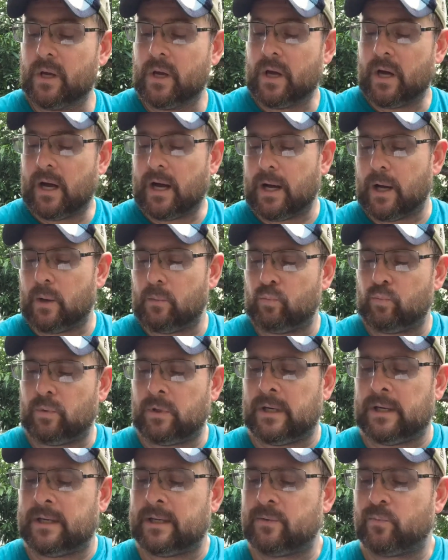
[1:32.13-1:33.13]

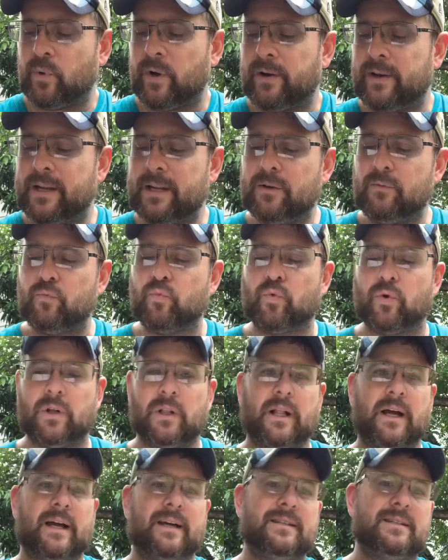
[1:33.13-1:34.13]
What I didn't
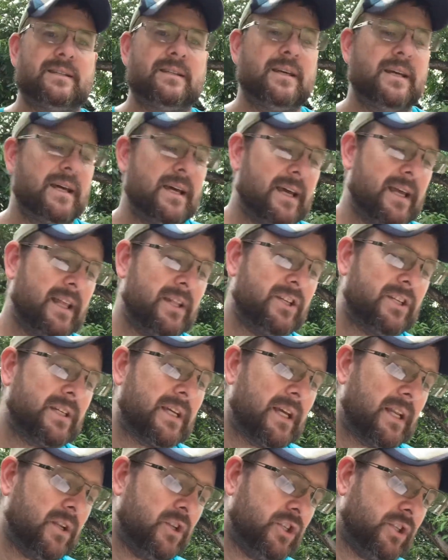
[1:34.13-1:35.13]
realize, and just
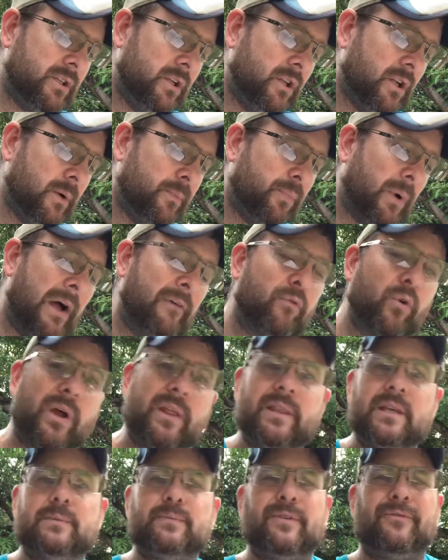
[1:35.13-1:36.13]
kind of, I've read
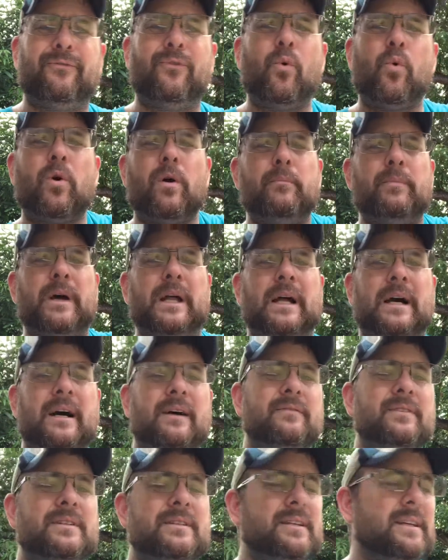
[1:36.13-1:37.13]
this before, but
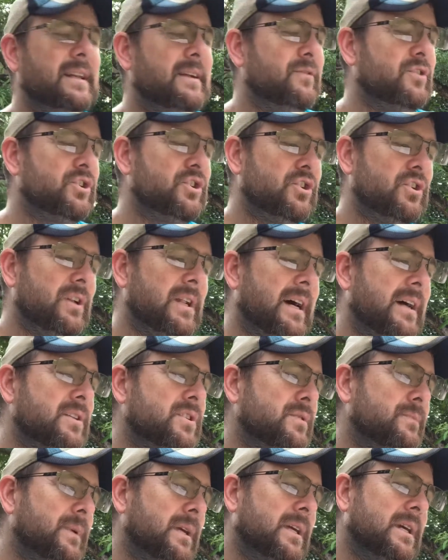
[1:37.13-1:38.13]
obviously never stood out
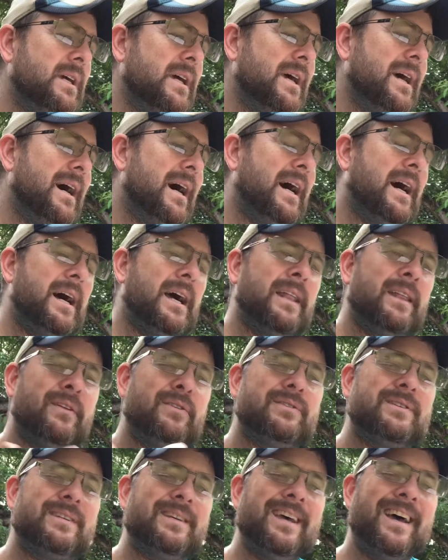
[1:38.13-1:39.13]
to me. I
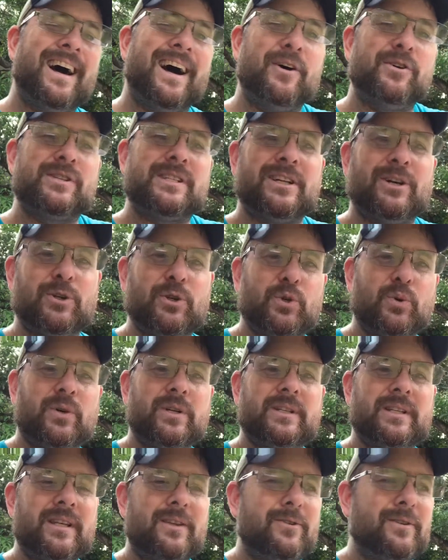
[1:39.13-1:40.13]
was telling
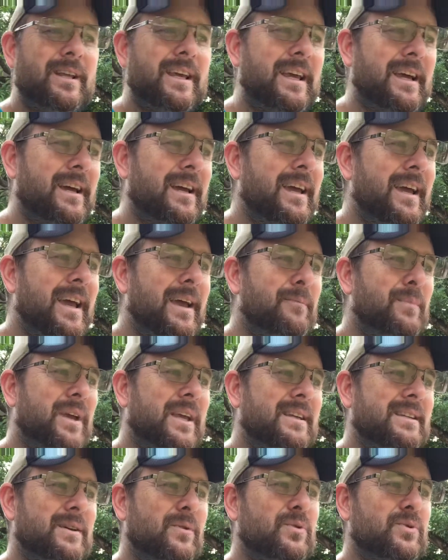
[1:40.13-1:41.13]
Doris the other day,
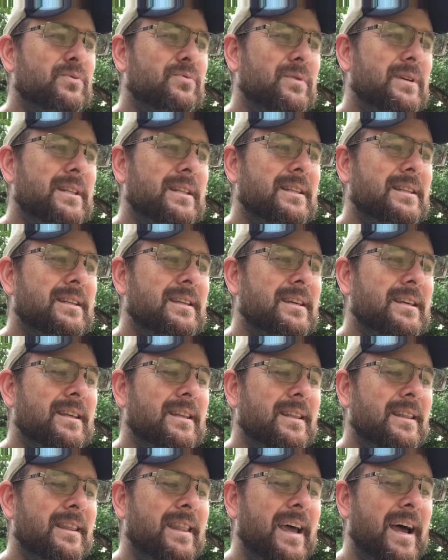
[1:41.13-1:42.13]
because I was reading
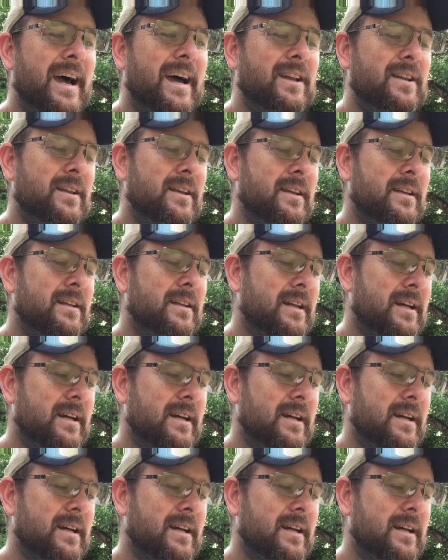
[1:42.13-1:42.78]
that in